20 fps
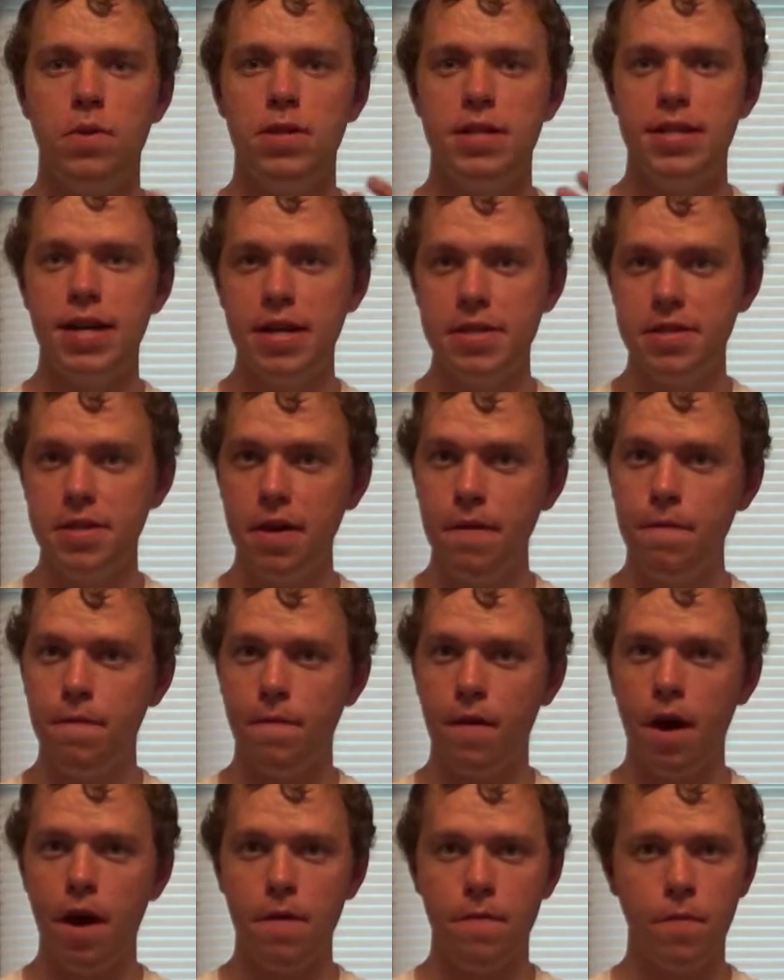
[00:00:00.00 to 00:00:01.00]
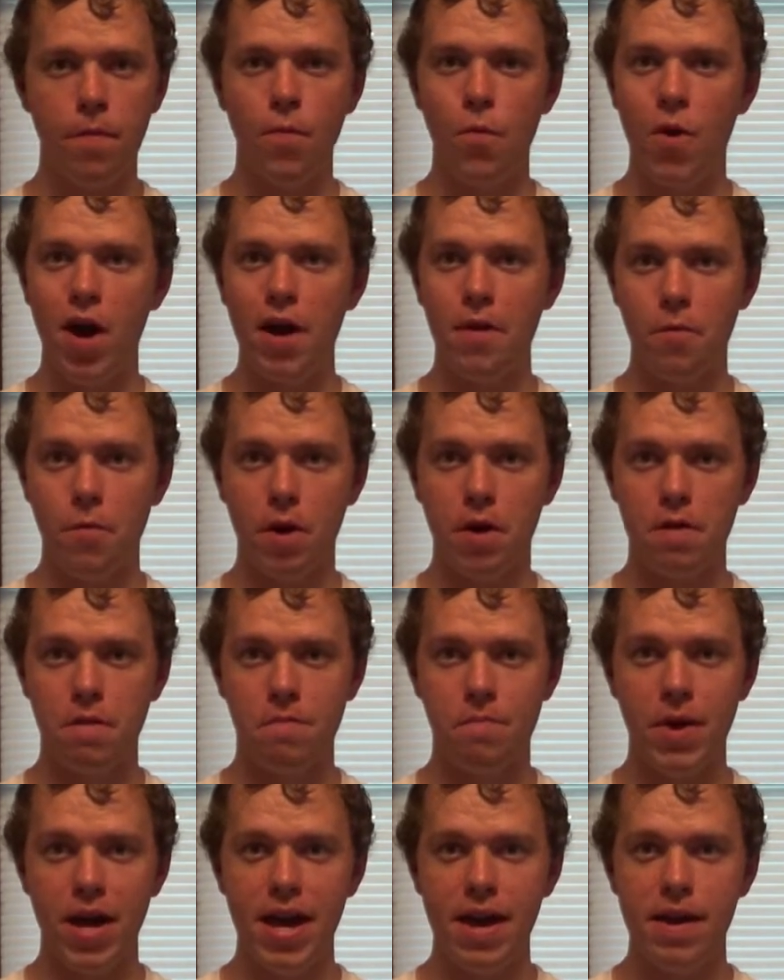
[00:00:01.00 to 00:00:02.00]
Not too far from Whitewater
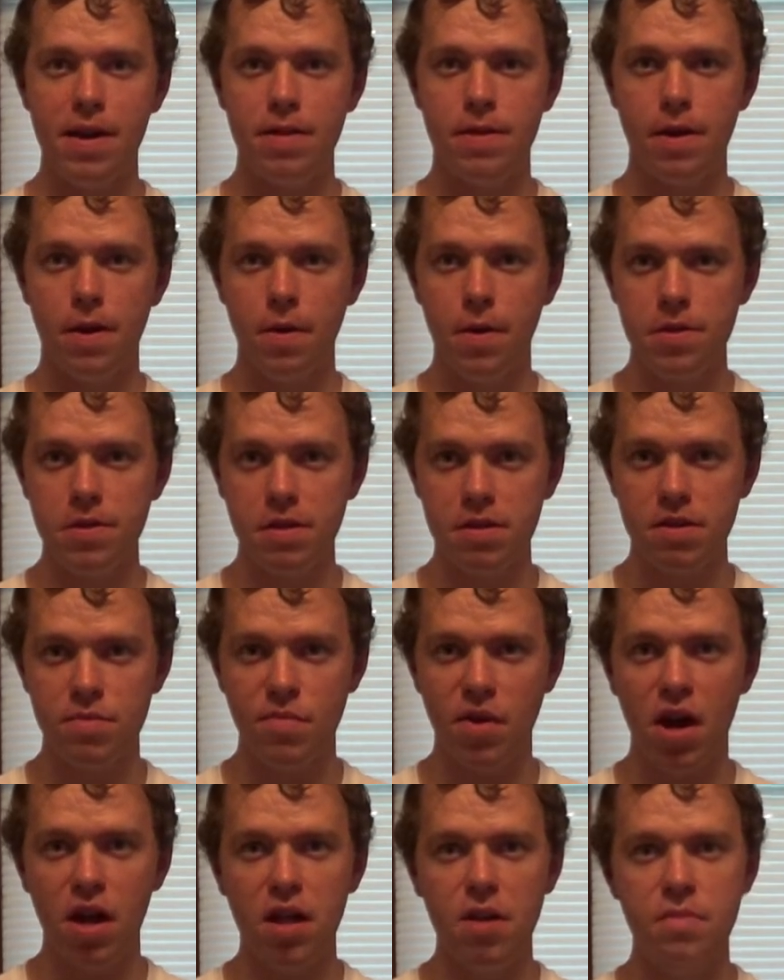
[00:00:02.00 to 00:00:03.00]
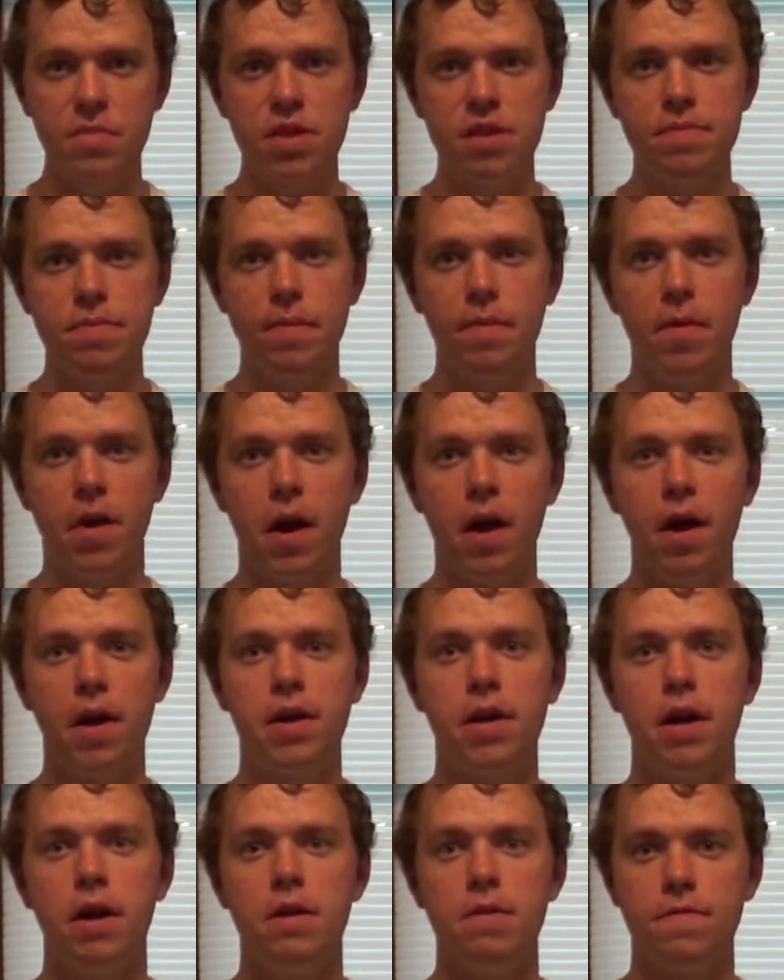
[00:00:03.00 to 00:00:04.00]
Bay, there is a small amusement
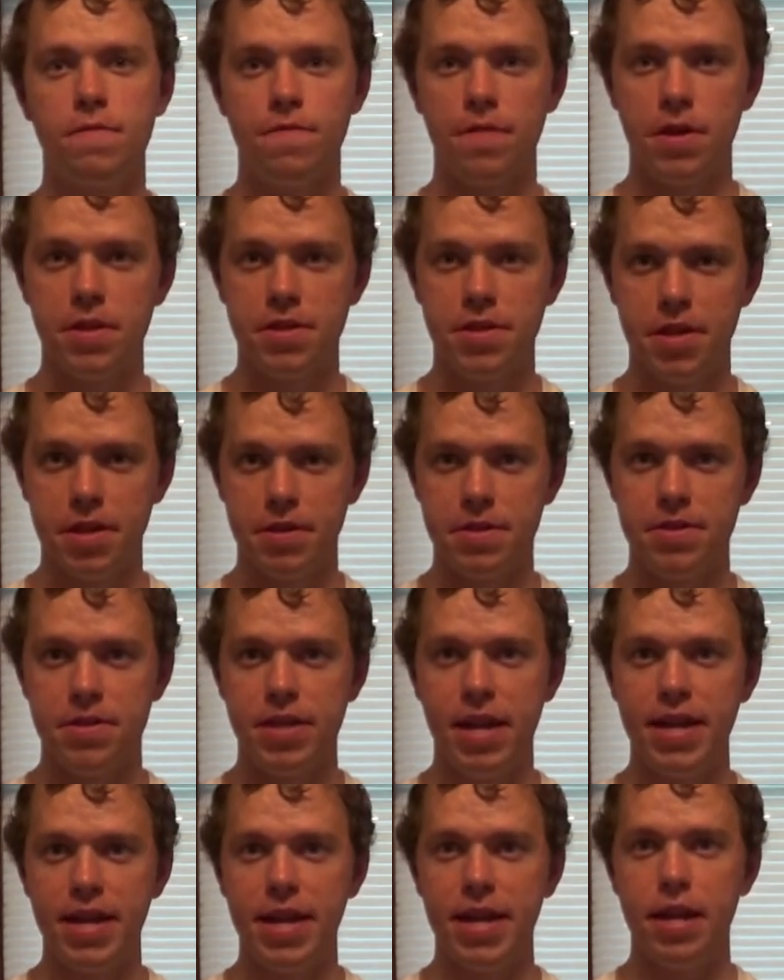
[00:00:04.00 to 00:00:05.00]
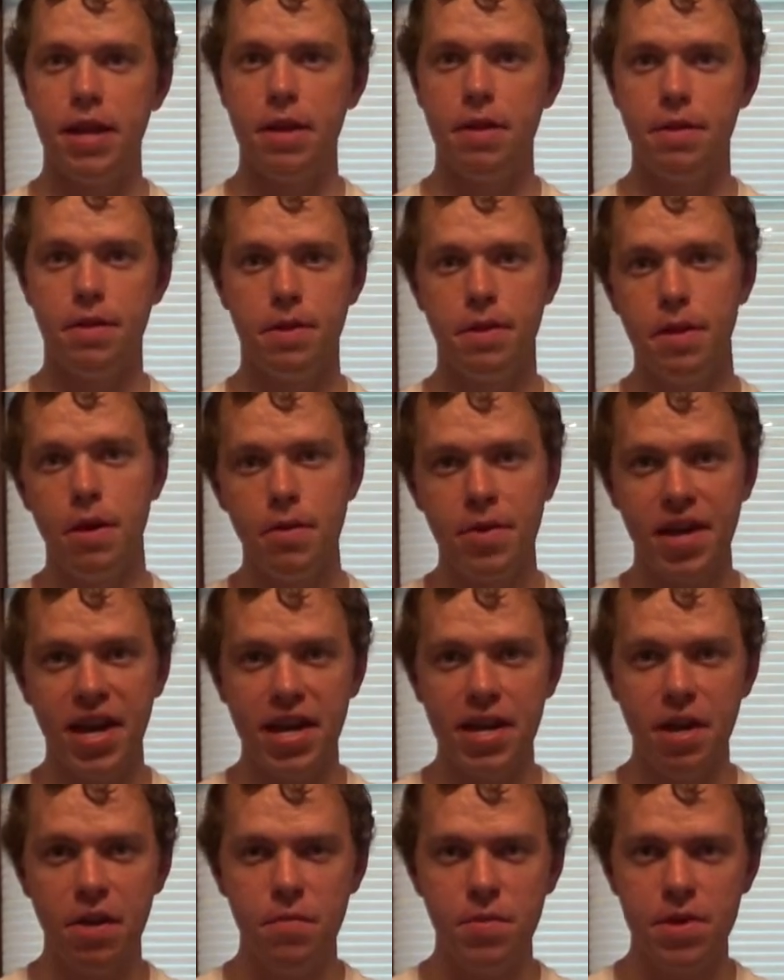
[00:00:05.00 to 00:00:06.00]
park called Frontier City.
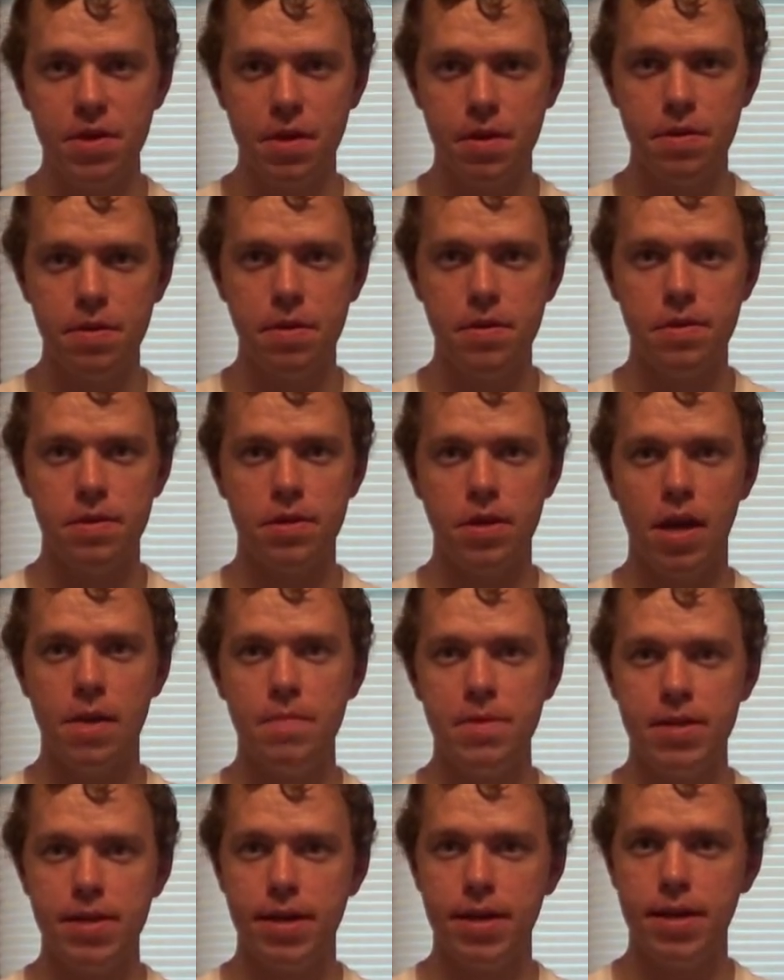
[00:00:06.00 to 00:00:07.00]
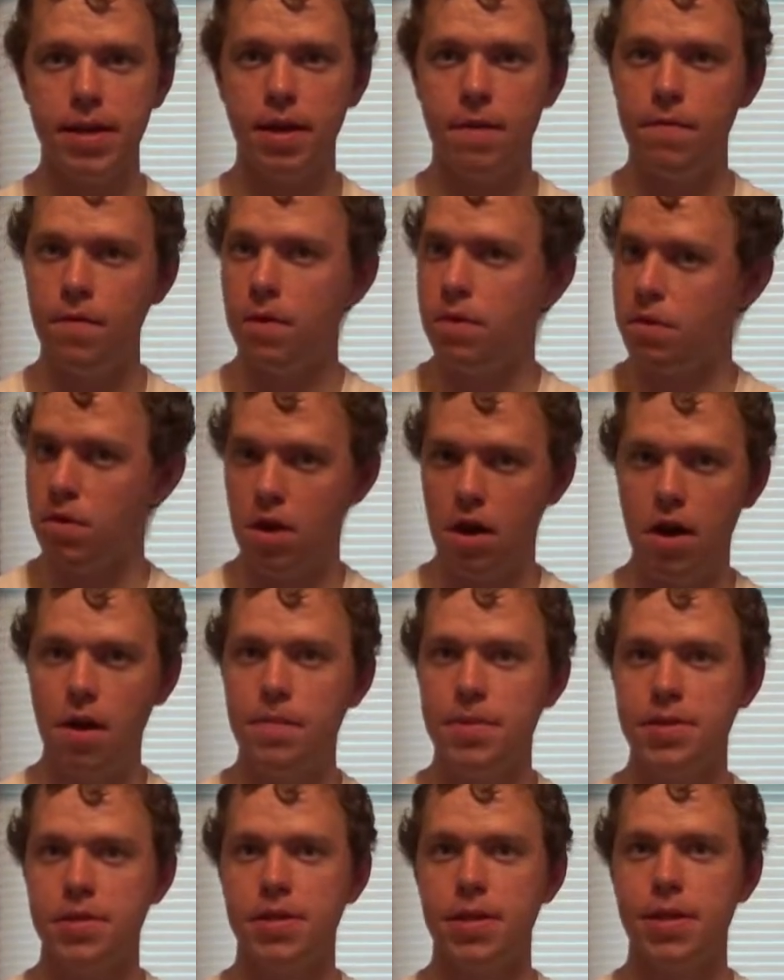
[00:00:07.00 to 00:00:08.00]
Located within the same city of
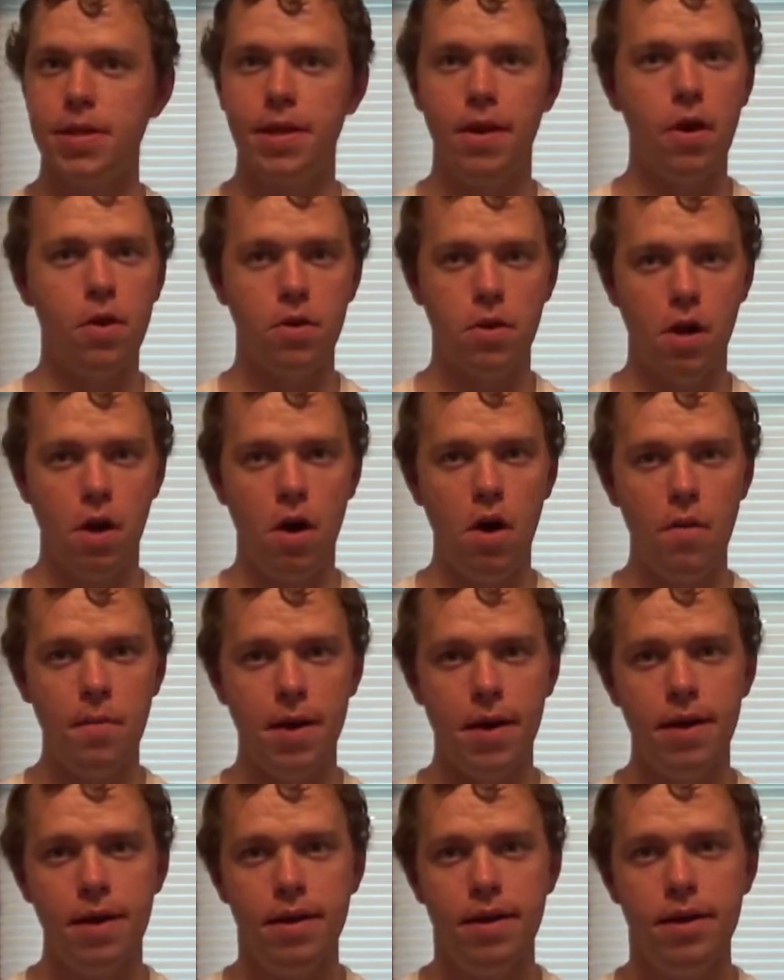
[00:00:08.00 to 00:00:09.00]
Oklahoma City, Oklahoma,